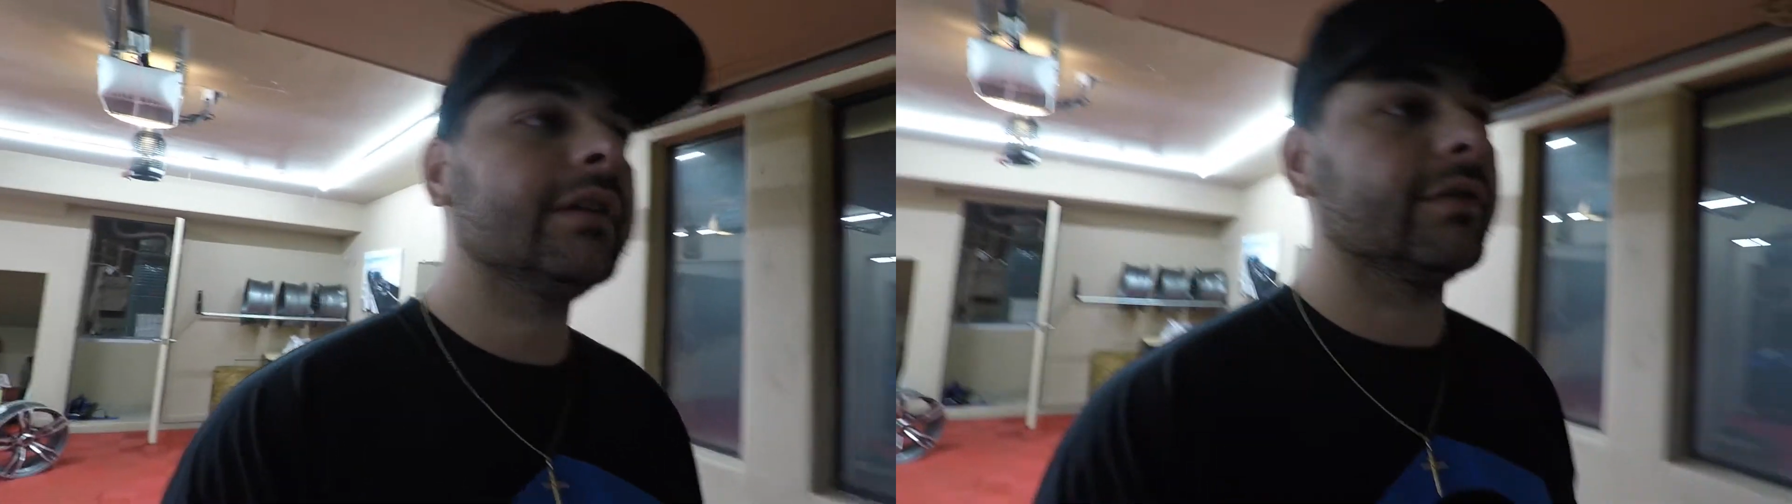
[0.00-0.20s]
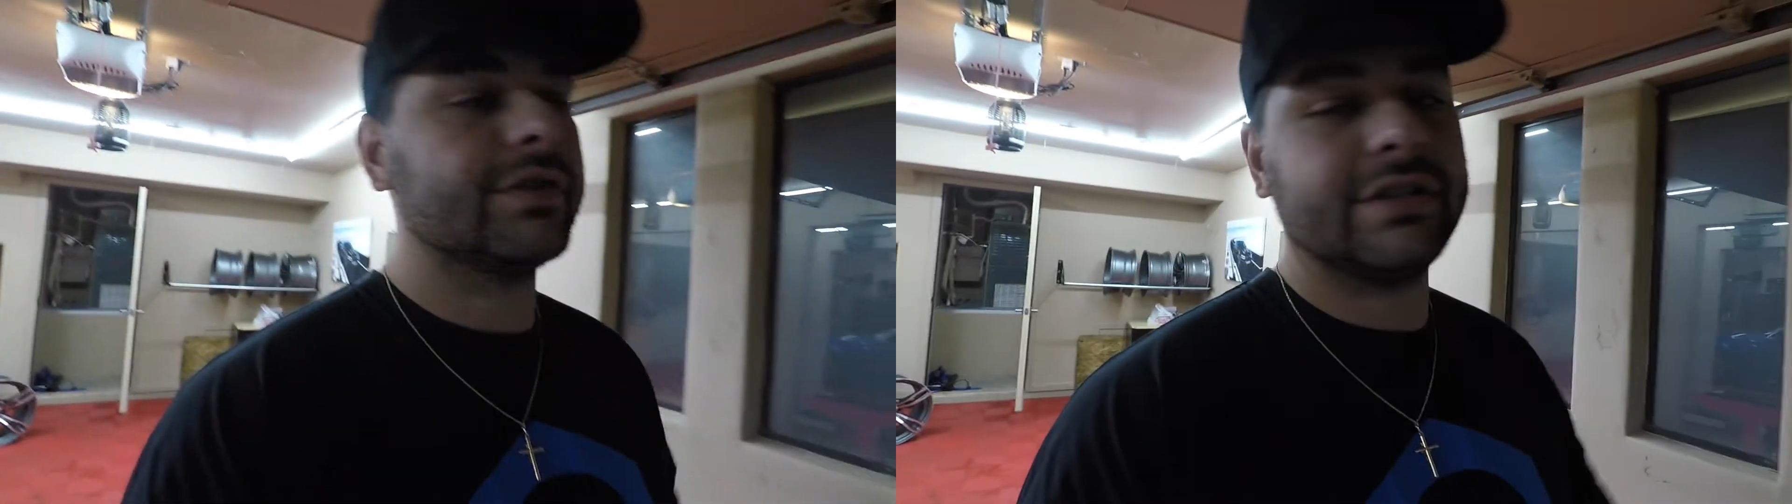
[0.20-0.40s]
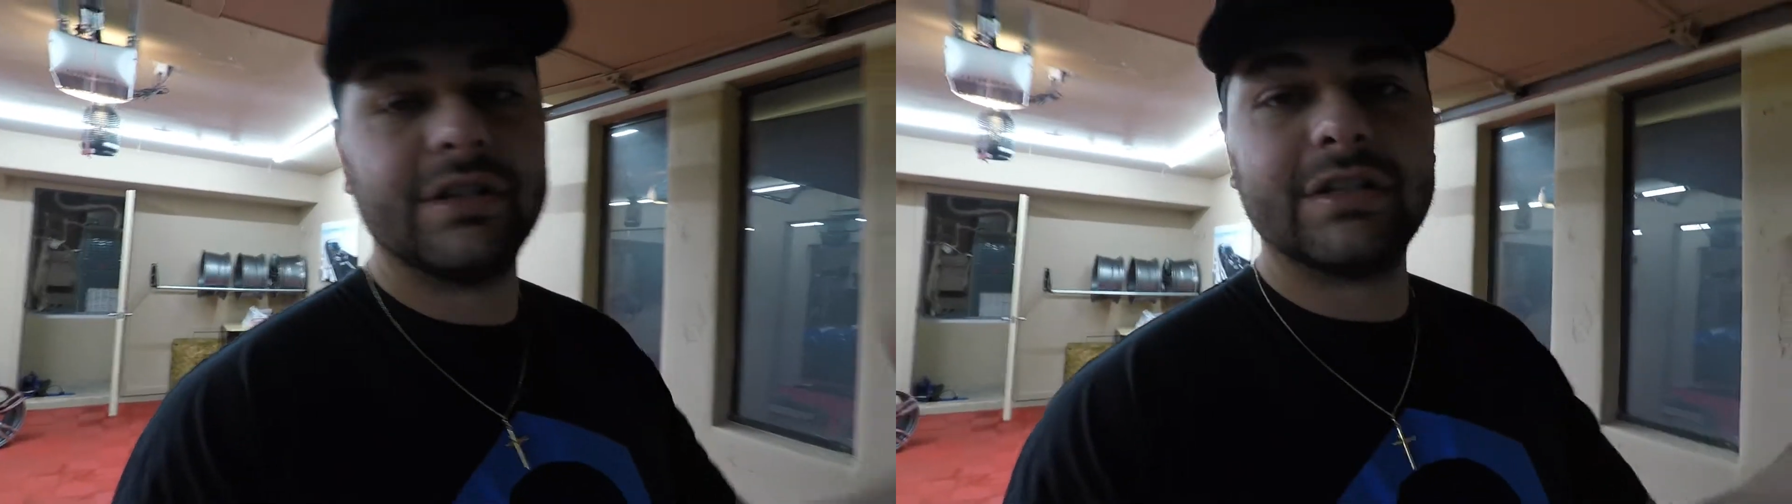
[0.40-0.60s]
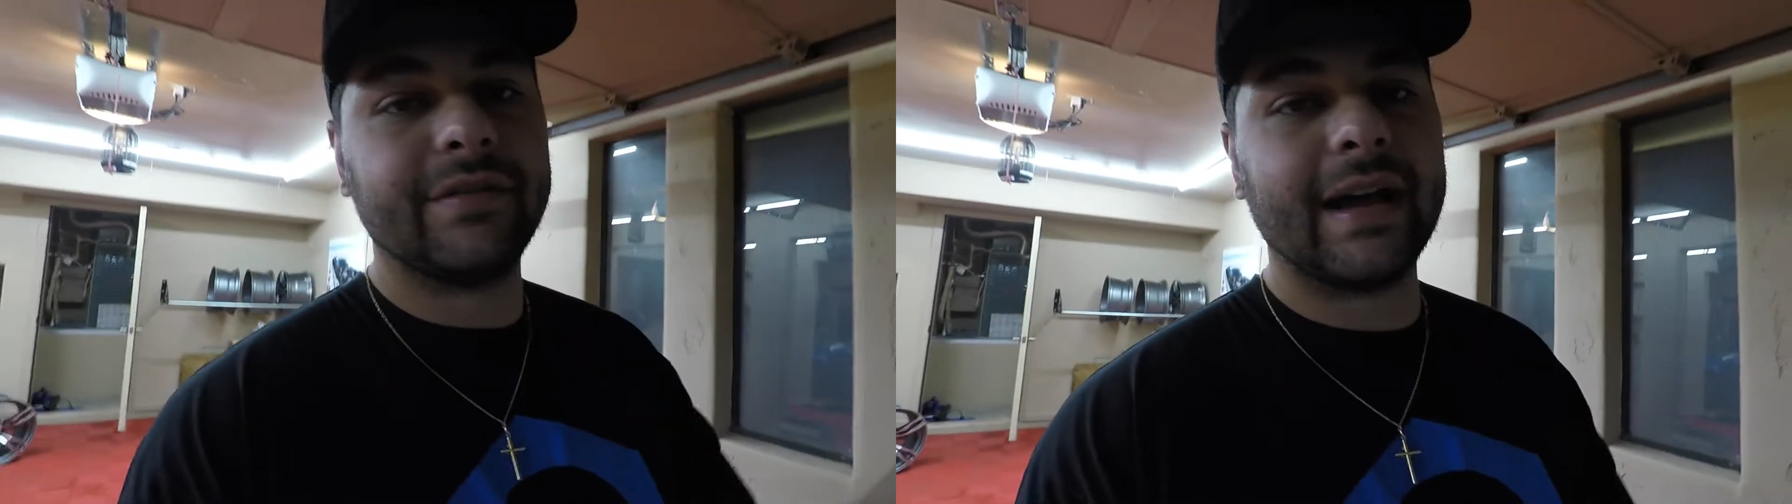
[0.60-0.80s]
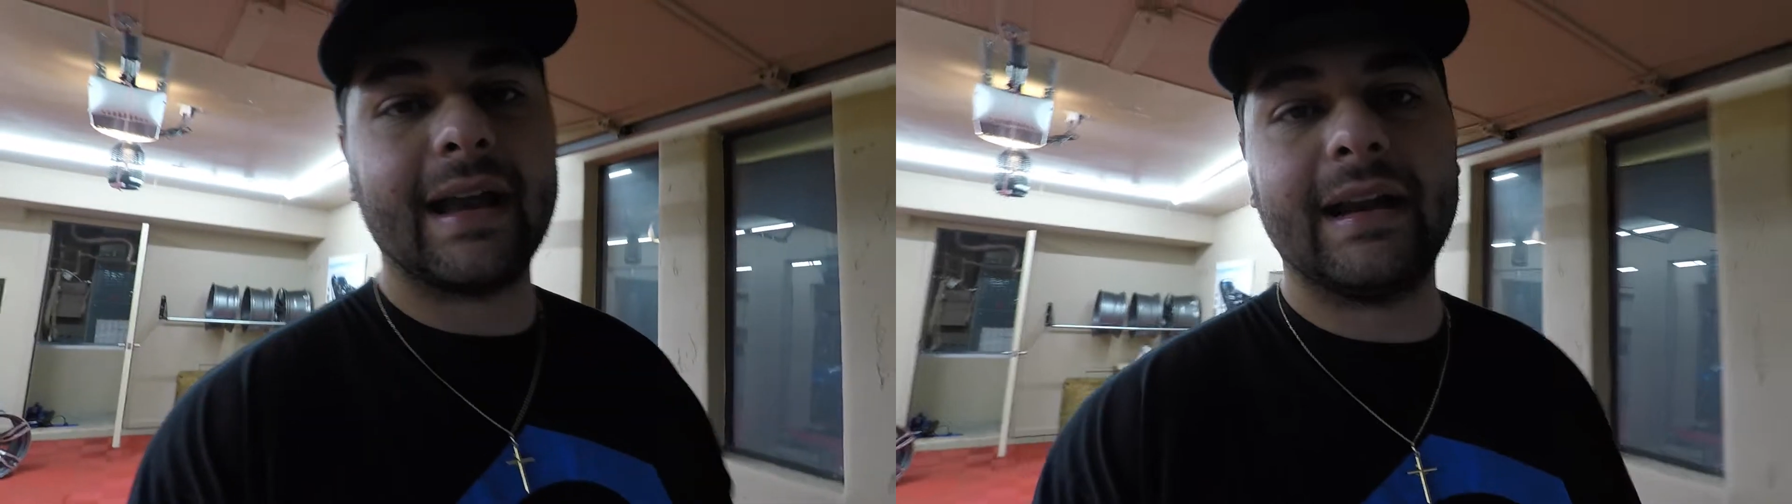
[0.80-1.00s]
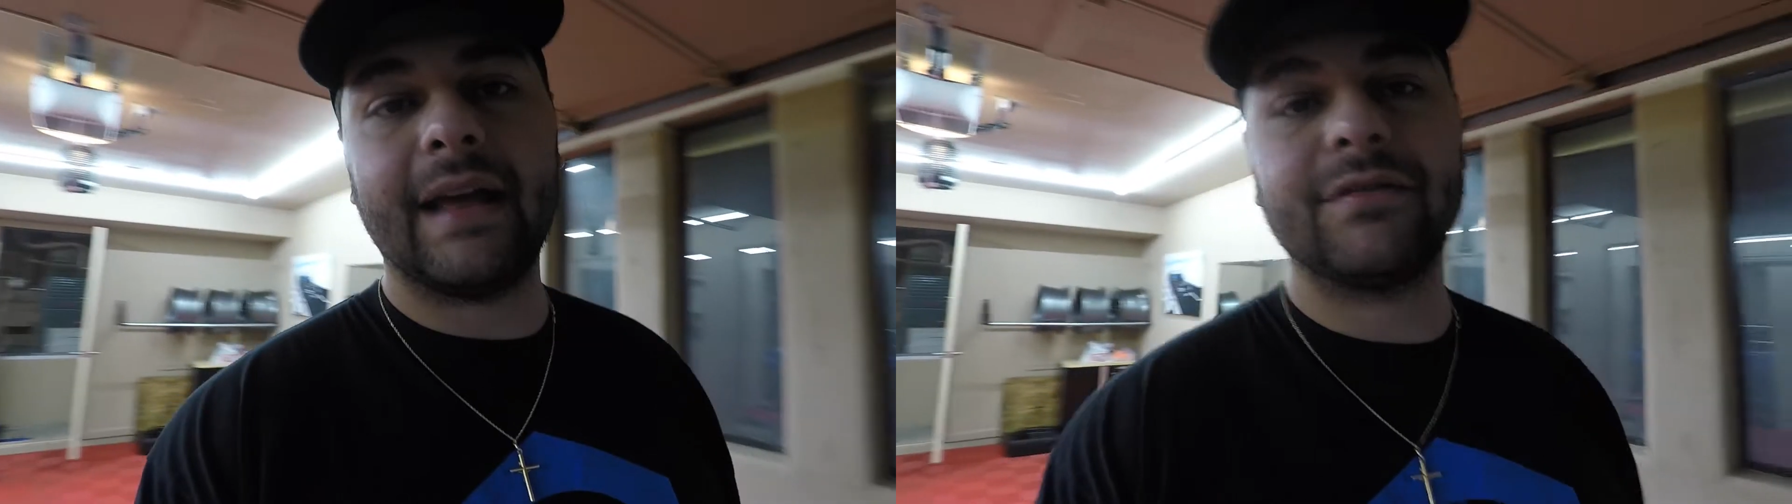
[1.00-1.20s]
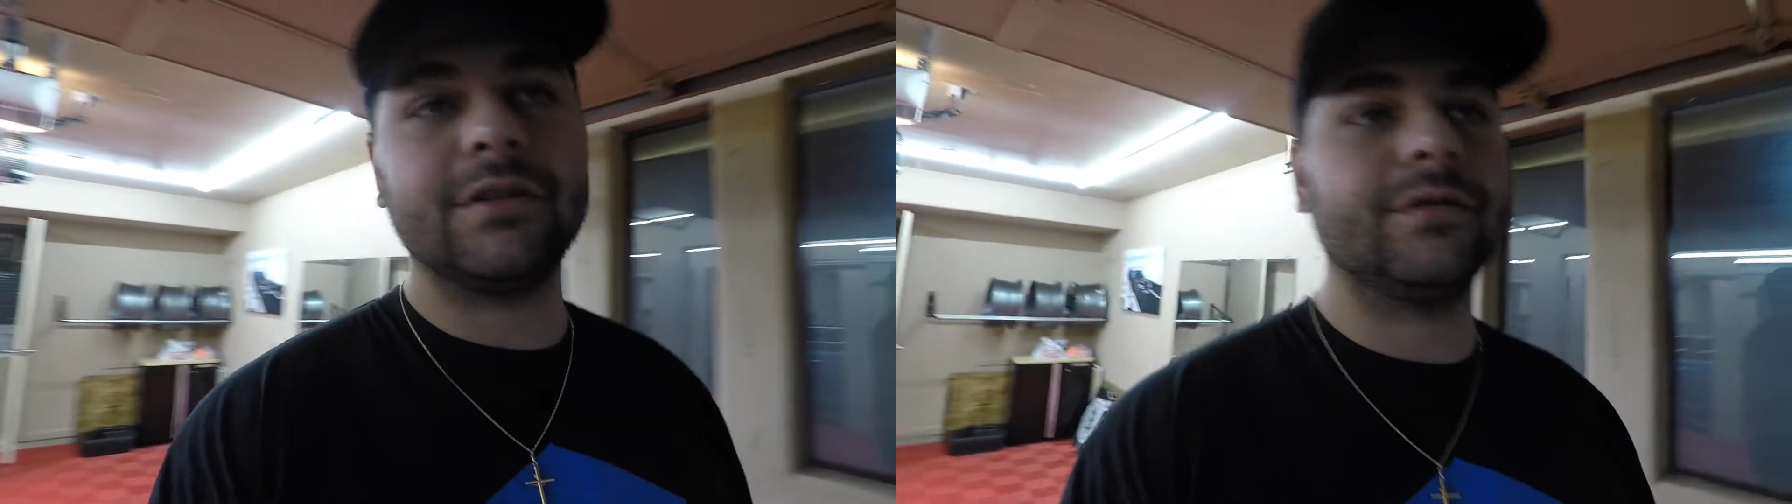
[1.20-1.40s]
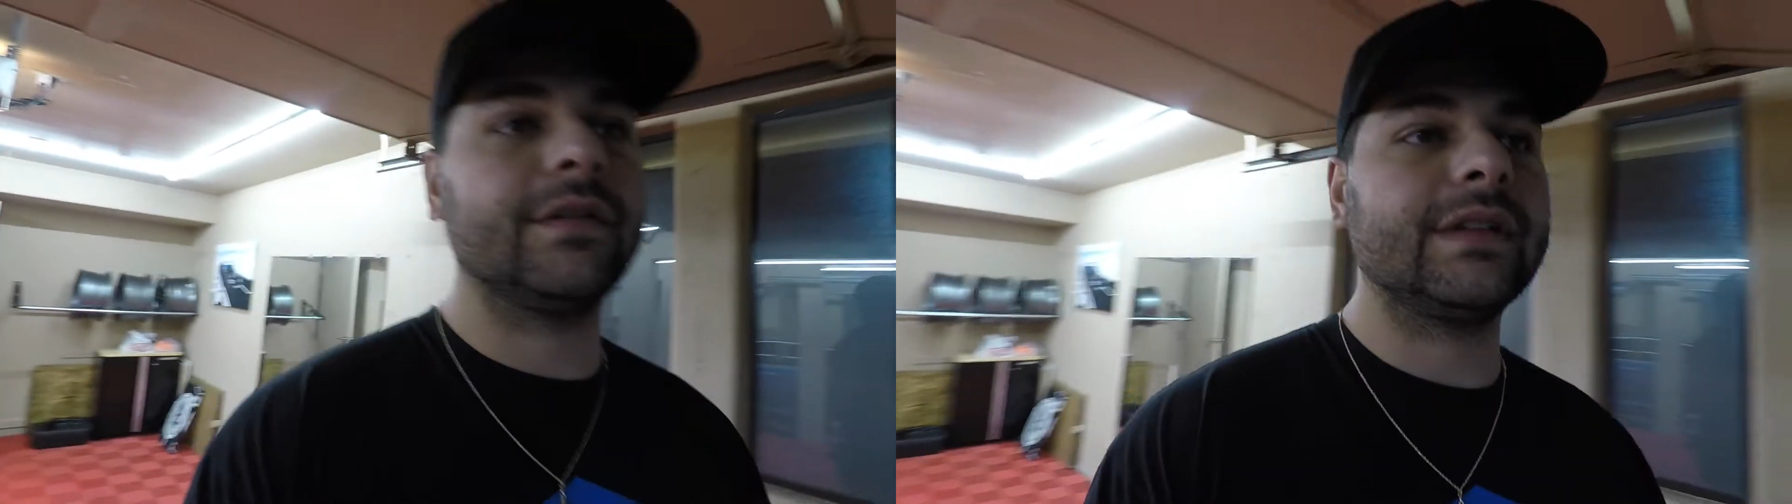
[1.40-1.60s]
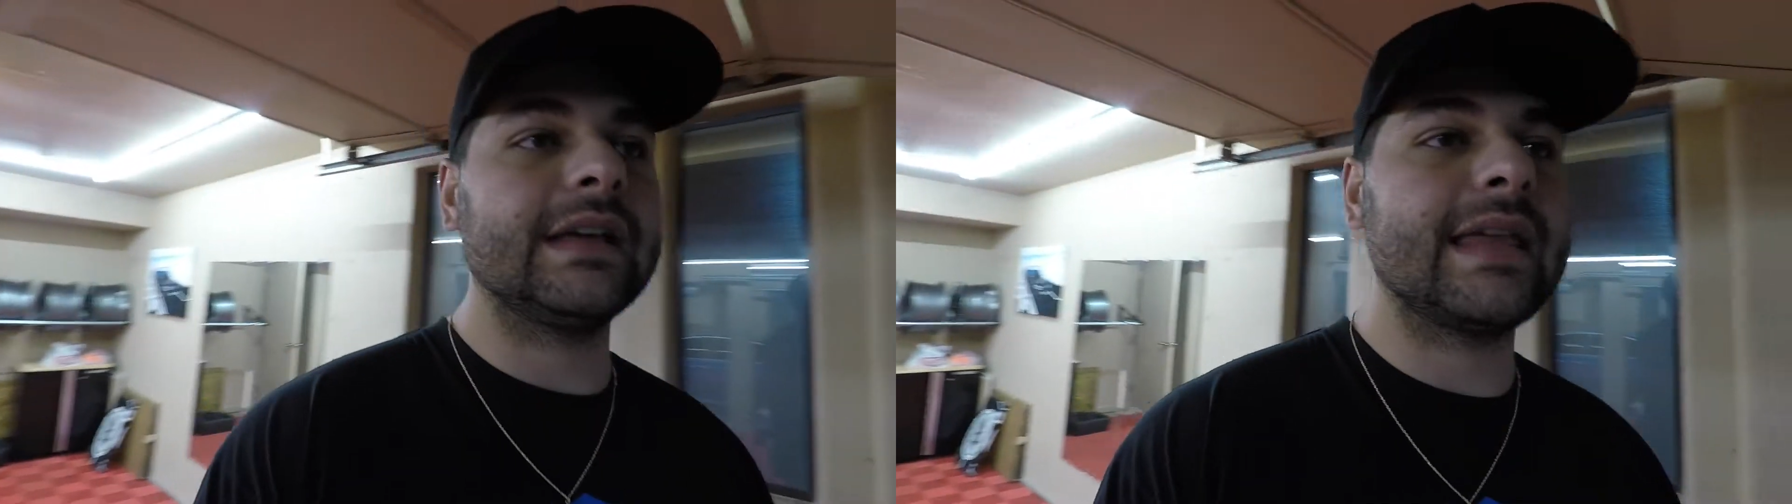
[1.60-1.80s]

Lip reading: versus just if I got an F250